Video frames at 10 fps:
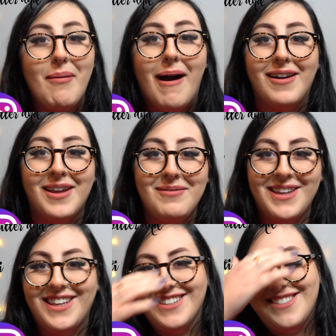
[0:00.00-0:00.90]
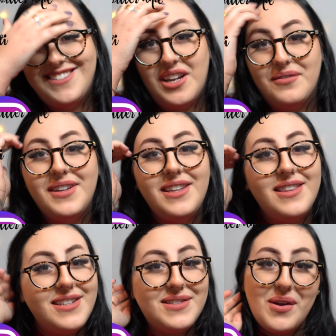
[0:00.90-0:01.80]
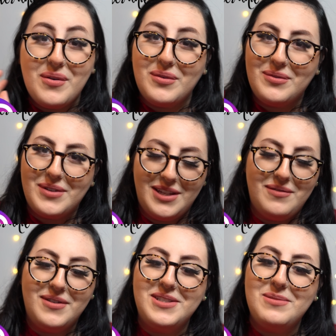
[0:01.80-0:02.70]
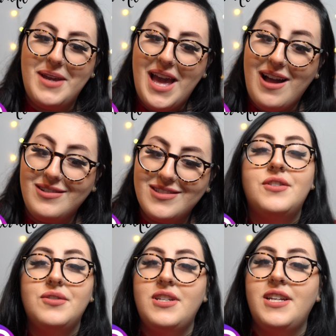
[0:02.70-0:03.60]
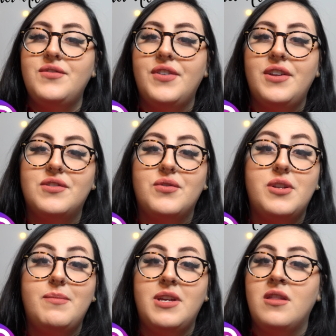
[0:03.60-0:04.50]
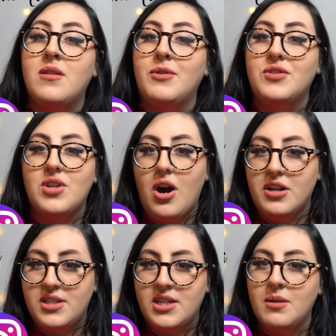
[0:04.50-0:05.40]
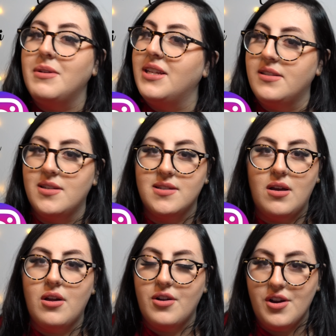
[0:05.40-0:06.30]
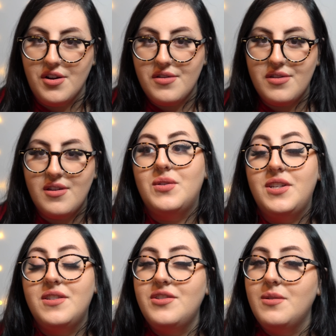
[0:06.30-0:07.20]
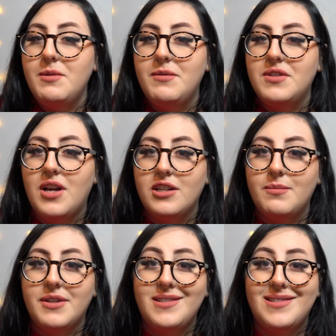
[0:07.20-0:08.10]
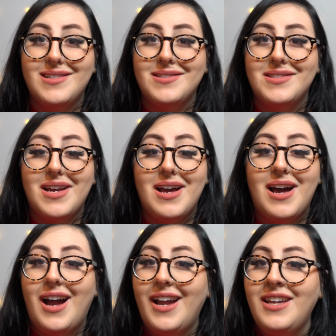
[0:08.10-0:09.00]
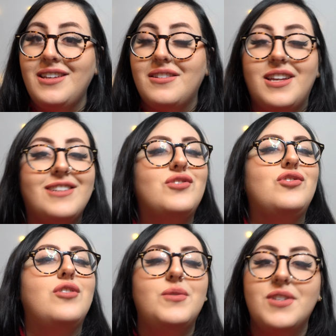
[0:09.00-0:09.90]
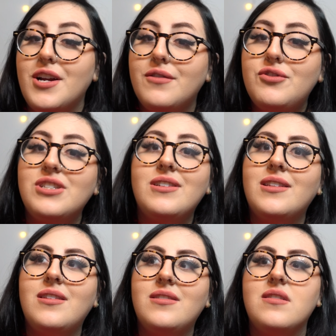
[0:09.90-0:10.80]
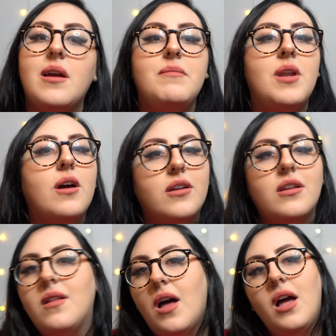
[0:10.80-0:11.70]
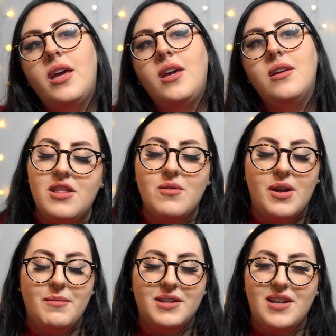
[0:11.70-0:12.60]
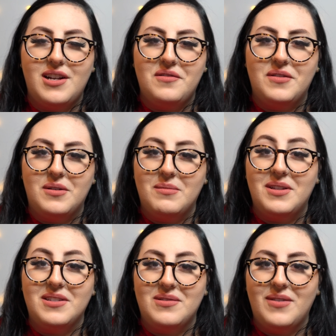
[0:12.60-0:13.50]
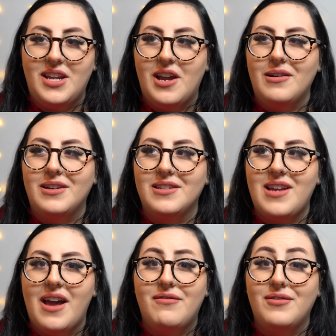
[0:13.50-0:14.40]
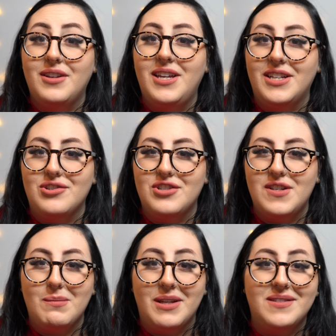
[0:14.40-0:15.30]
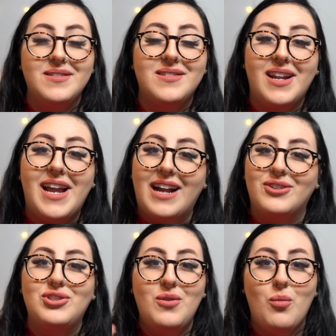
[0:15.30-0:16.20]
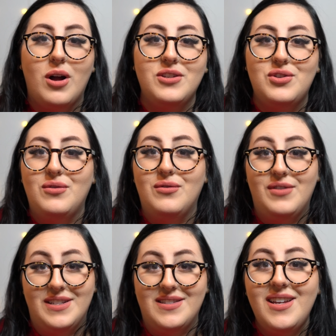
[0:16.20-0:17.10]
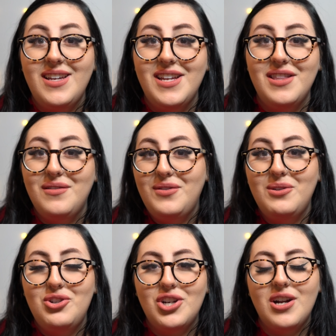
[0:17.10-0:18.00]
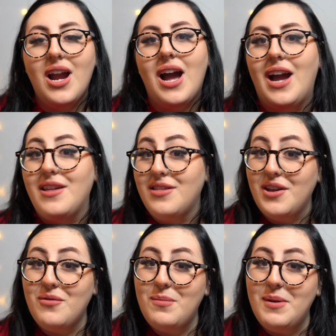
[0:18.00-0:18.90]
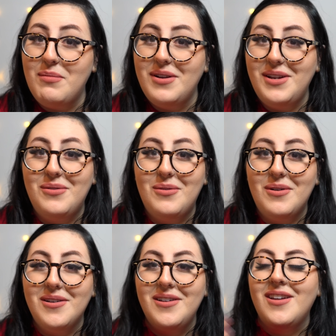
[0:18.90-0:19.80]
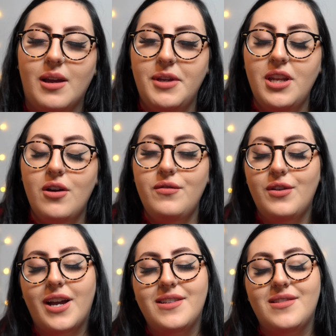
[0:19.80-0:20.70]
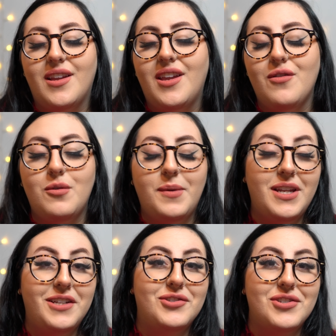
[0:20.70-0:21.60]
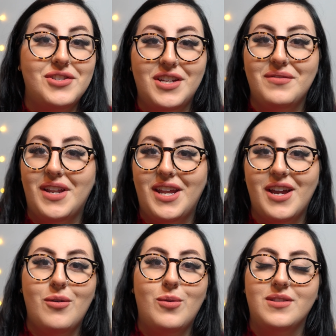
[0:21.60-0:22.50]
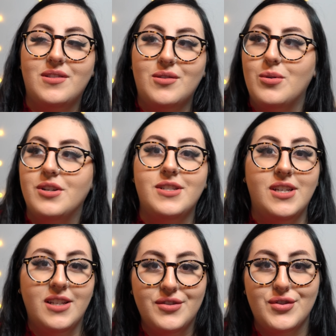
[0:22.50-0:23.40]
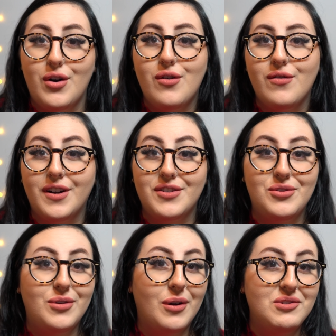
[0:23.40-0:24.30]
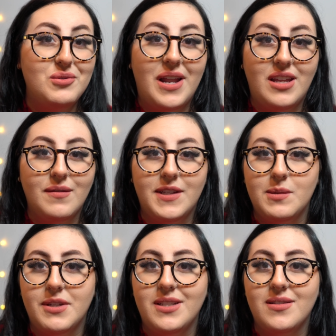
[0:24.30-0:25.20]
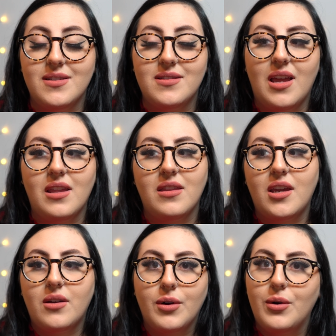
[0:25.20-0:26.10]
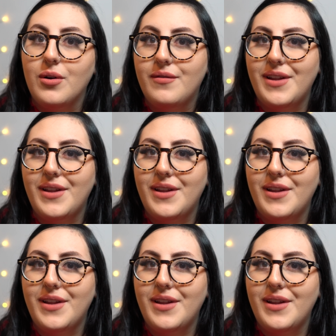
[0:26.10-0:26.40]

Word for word: about it because stuff like this really freaks me out. So today's video is going to be the most haunted places on earth. So these are some of the most haunted places. I get so scared of shit like this, I'm not gonna lie. Either way, I'm excited to film this video because I have really interesting places that I actually want to visit in the future I think would be pretty cool. Let me know if you guys think it would be an interesting video once quarantine is over to go to any of these places and like record a